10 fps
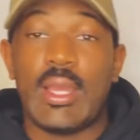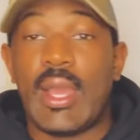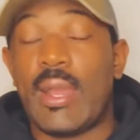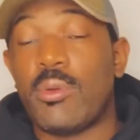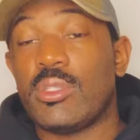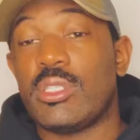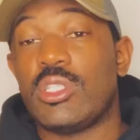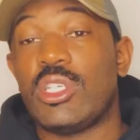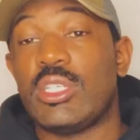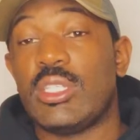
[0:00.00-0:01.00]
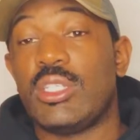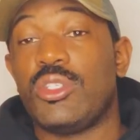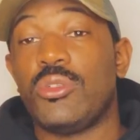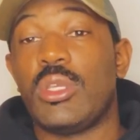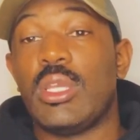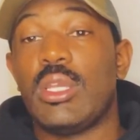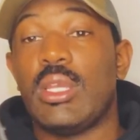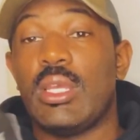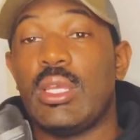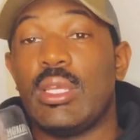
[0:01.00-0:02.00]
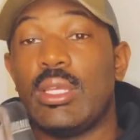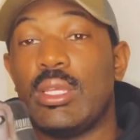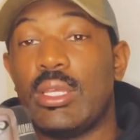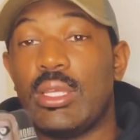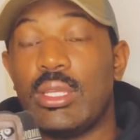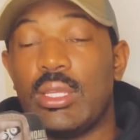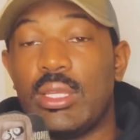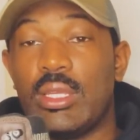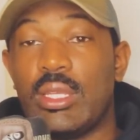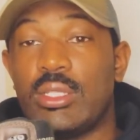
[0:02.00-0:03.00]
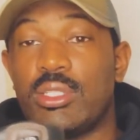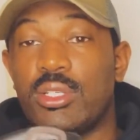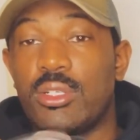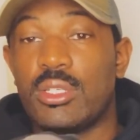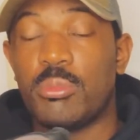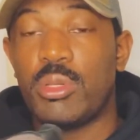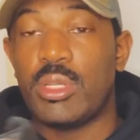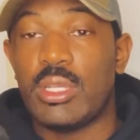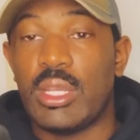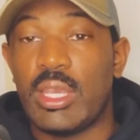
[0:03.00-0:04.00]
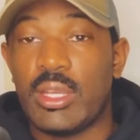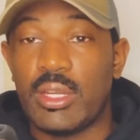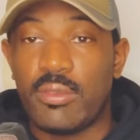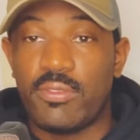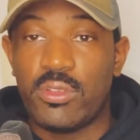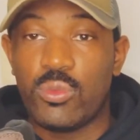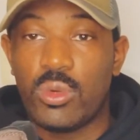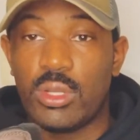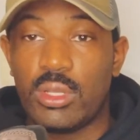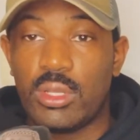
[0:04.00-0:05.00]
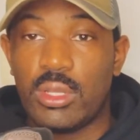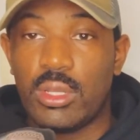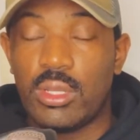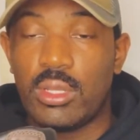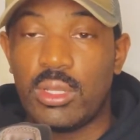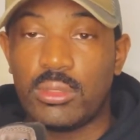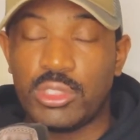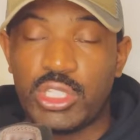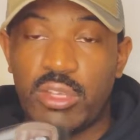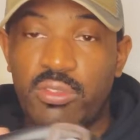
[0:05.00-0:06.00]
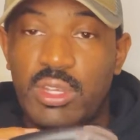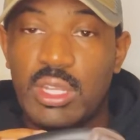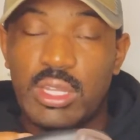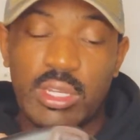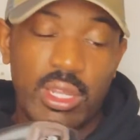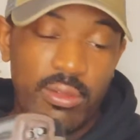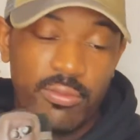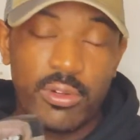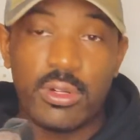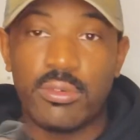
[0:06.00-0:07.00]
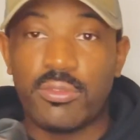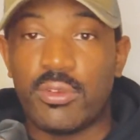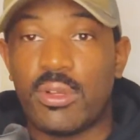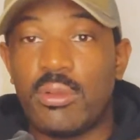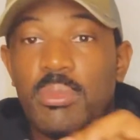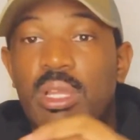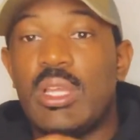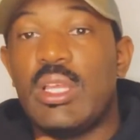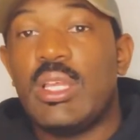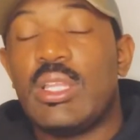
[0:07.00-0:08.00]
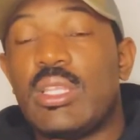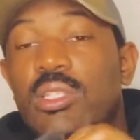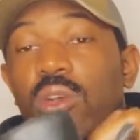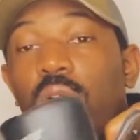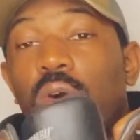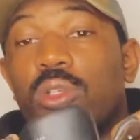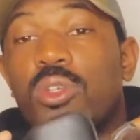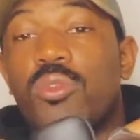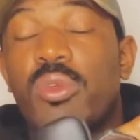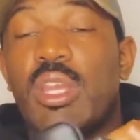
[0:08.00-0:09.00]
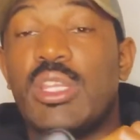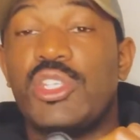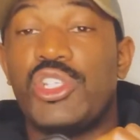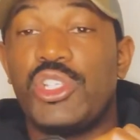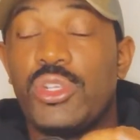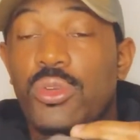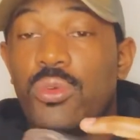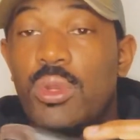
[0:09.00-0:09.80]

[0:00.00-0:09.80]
I would suggest that you get an insert to put in there if you want longevity and comfort from this all-terrain shoe.